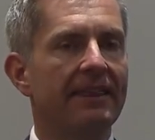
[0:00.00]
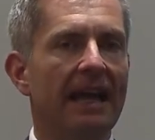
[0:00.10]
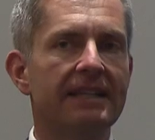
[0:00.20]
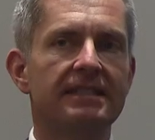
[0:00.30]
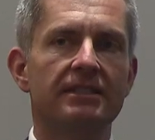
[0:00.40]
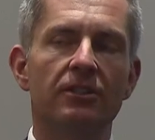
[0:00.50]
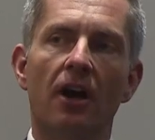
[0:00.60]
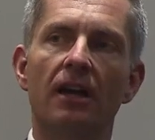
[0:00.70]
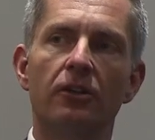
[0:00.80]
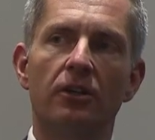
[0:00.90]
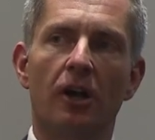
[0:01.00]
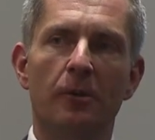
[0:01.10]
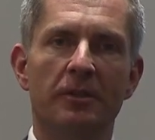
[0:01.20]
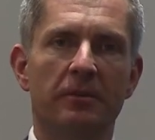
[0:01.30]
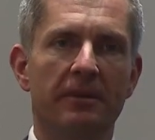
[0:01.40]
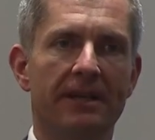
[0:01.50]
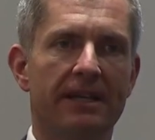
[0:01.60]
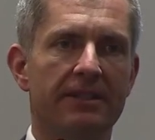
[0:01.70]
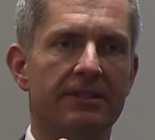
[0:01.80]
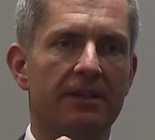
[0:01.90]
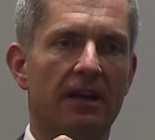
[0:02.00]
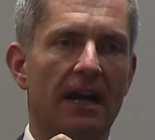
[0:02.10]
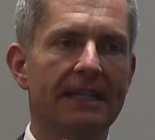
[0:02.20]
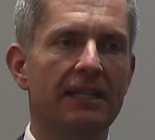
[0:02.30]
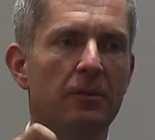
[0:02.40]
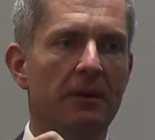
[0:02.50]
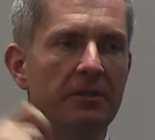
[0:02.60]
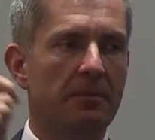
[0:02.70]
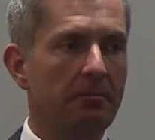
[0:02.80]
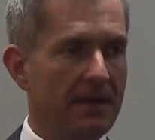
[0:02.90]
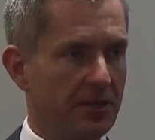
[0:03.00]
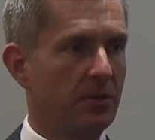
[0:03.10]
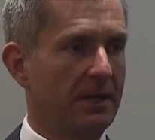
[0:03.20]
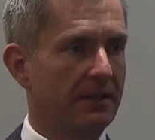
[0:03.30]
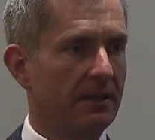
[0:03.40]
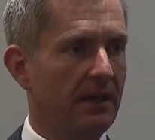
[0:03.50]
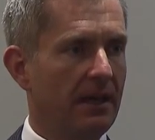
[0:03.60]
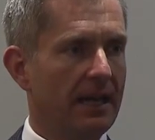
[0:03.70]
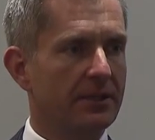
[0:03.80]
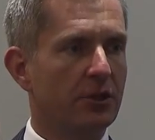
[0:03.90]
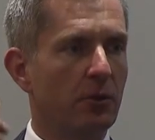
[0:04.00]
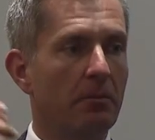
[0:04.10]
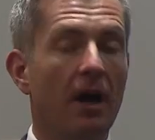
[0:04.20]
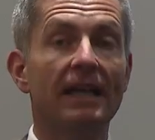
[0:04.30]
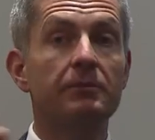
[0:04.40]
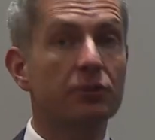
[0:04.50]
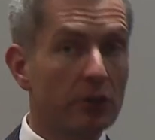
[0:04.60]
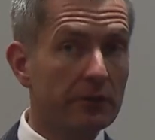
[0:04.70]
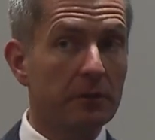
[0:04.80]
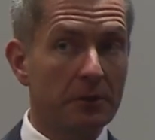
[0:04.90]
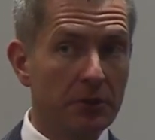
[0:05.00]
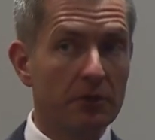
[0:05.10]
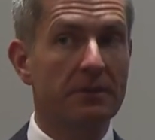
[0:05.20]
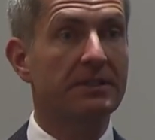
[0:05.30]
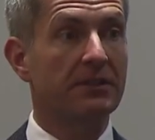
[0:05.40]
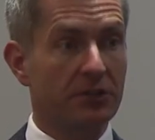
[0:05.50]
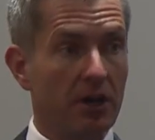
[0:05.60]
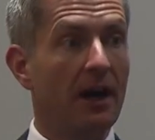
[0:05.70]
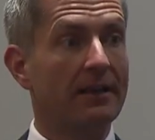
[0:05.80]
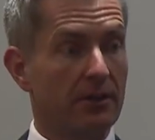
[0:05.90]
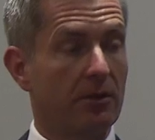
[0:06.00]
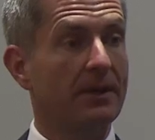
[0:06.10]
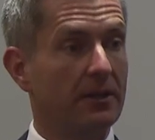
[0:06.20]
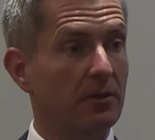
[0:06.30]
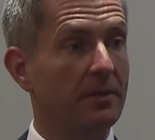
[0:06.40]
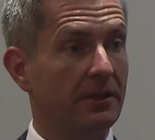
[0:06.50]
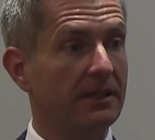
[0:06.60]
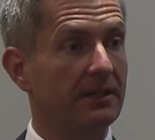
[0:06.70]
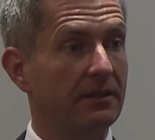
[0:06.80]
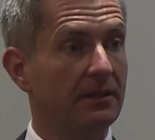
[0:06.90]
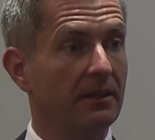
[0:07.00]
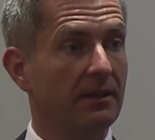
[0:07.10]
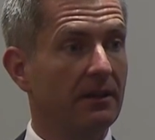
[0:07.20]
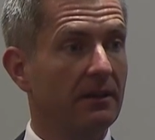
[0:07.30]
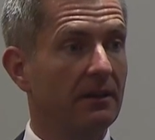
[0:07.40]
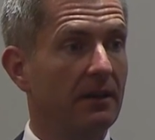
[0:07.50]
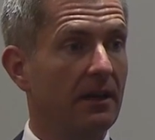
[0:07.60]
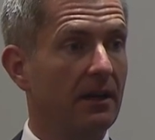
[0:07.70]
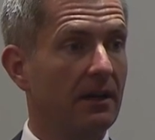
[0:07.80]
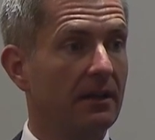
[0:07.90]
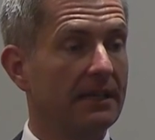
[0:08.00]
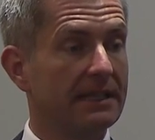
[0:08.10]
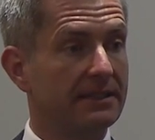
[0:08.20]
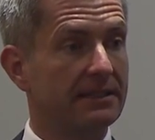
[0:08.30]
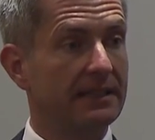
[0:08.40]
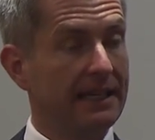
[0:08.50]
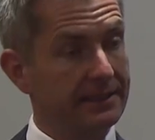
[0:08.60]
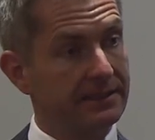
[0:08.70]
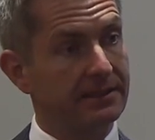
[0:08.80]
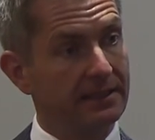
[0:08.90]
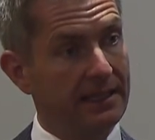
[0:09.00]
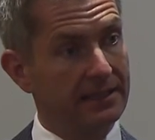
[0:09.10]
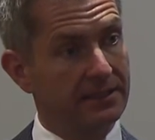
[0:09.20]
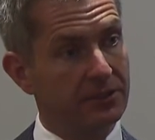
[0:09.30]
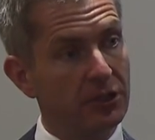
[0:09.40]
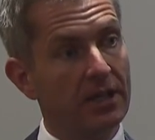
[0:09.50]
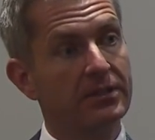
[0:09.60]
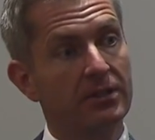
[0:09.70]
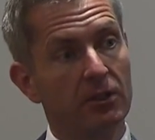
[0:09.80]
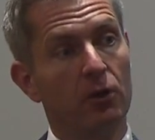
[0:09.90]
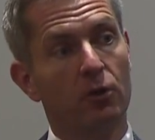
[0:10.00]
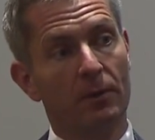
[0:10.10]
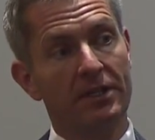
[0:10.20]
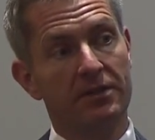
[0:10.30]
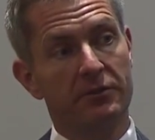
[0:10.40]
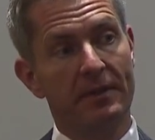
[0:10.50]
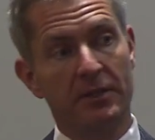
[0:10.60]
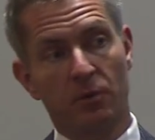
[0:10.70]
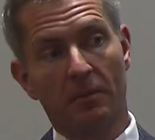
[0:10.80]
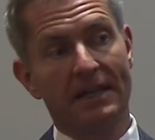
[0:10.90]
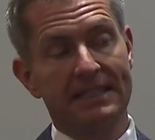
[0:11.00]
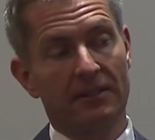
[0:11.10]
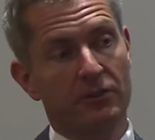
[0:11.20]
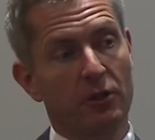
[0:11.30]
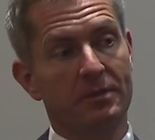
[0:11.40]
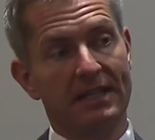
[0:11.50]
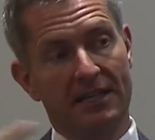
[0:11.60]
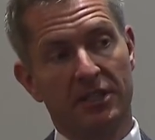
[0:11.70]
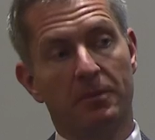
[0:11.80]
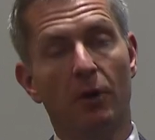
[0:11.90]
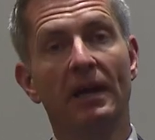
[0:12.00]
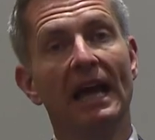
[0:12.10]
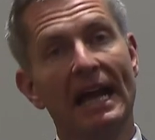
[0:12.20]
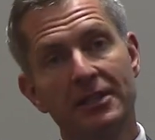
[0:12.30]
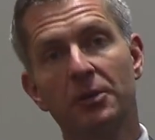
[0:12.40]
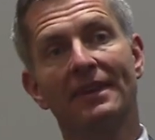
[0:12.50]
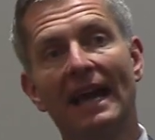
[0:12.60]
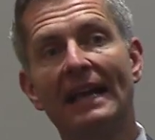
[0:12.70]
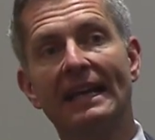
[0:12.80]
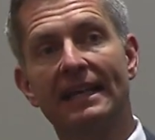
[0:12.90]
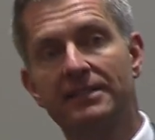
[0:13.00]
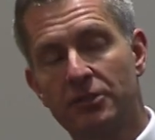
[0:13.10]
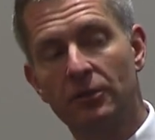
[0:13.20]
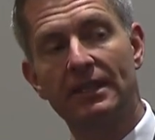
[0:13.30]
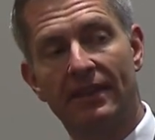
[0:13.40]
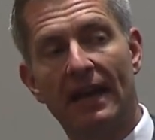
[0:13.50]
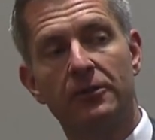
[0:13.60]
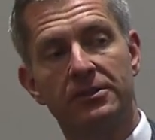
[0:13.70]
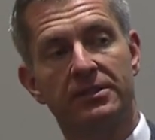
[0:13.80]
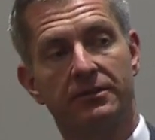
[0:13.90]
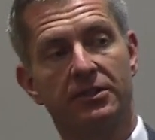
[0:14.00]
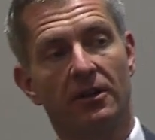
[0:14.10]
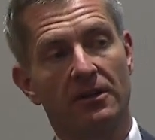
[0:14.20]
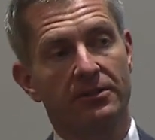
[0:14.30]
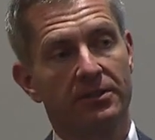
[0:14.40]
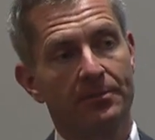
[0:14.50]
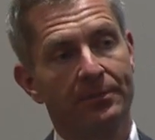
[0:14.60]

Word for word: That's not a good argument to me because I need to be able to measure it. And so my observable universe is not 300 billion. Uh, it's, it's, it's just the local region of space where my telescopes can actually probe. And so in that case, it's only thousands of stars.